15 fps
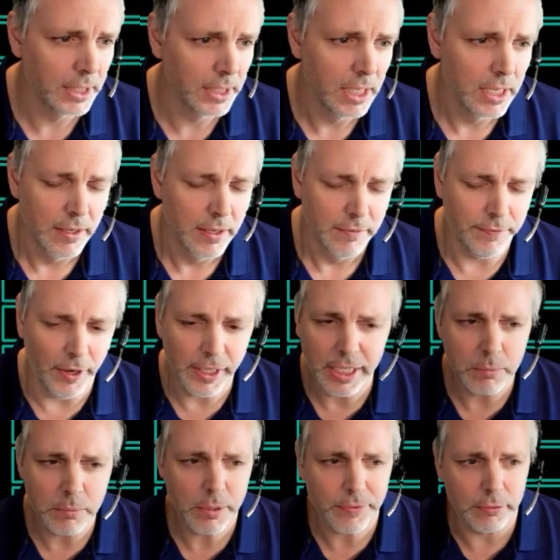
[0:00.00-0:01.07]
Finally,
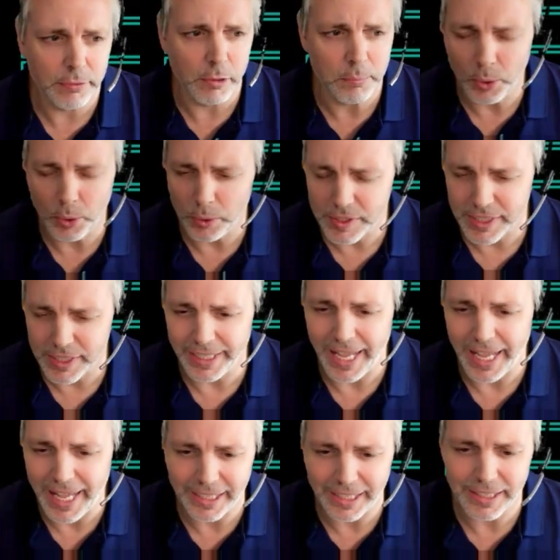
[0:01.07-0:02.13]
with the reports and
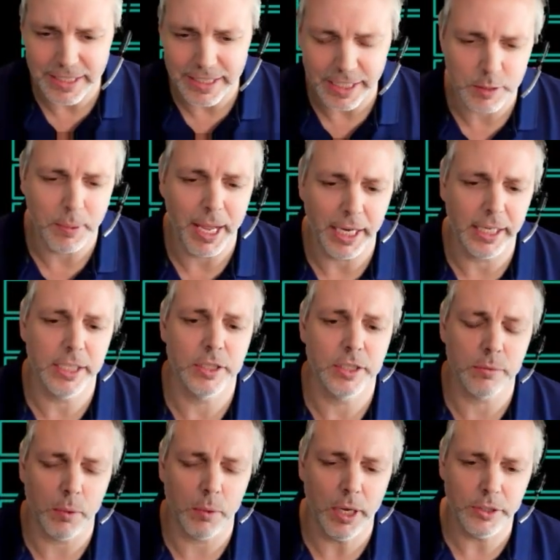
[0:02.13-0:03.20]
analytics package as
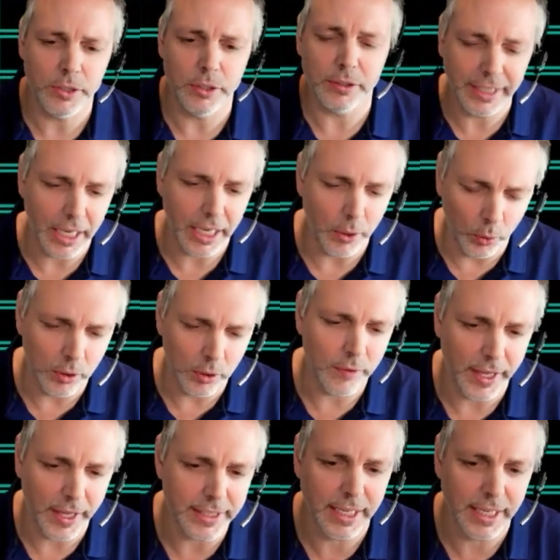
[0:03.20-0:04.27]
well, you can get all of
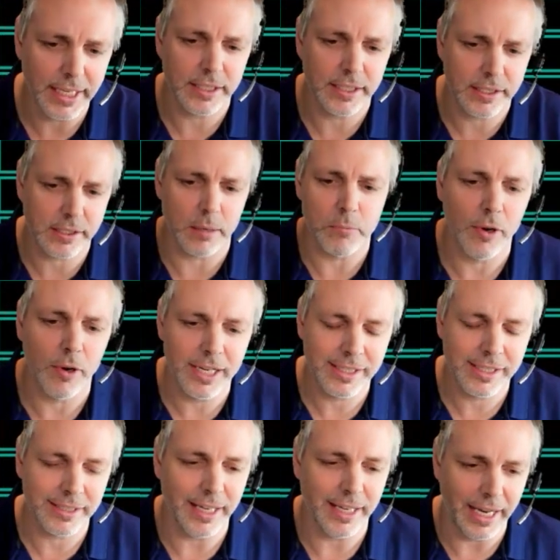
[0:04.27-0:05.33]
that data summarized
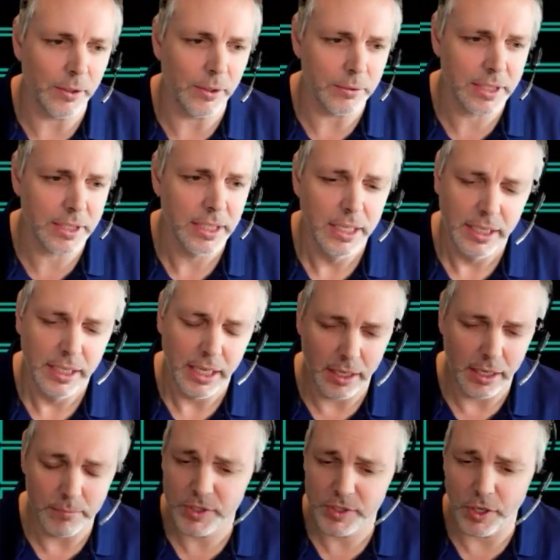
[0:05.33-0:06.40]
and out
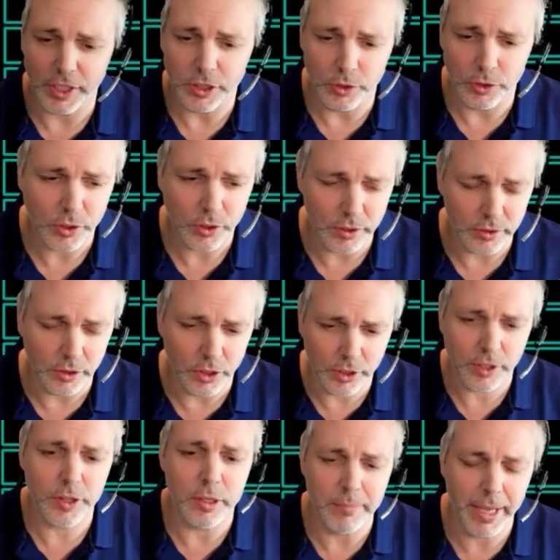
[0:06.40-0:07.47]
so that you can look at
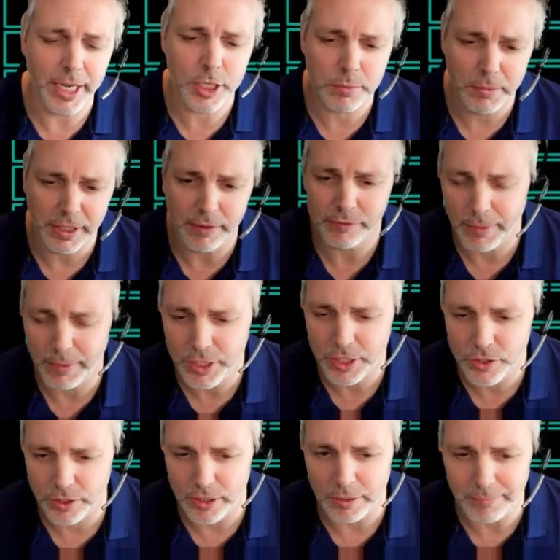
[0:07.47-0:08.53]
the management
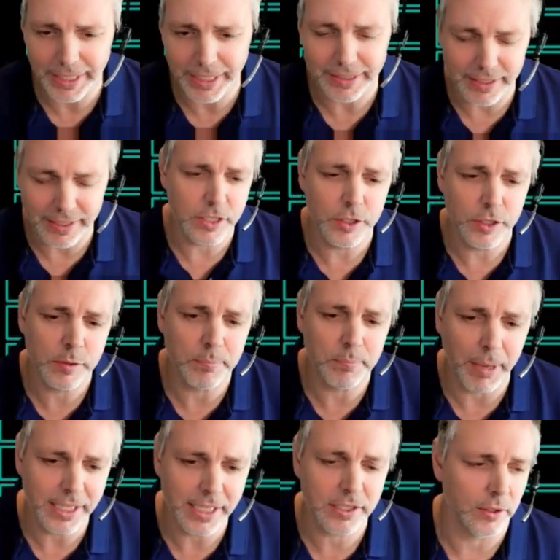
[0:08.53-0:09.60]
information and make decisions
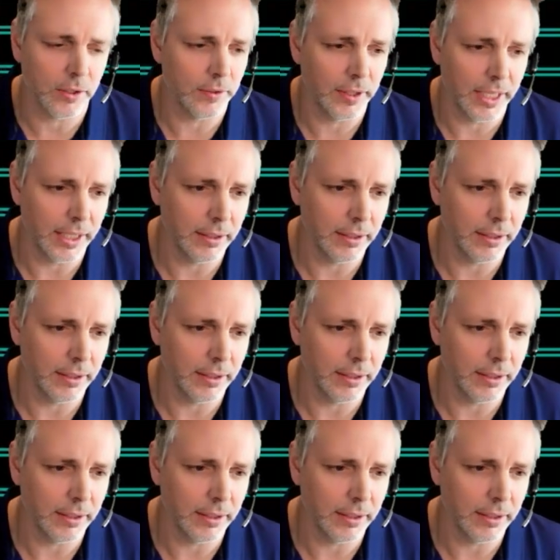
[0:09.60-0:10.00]
based on that.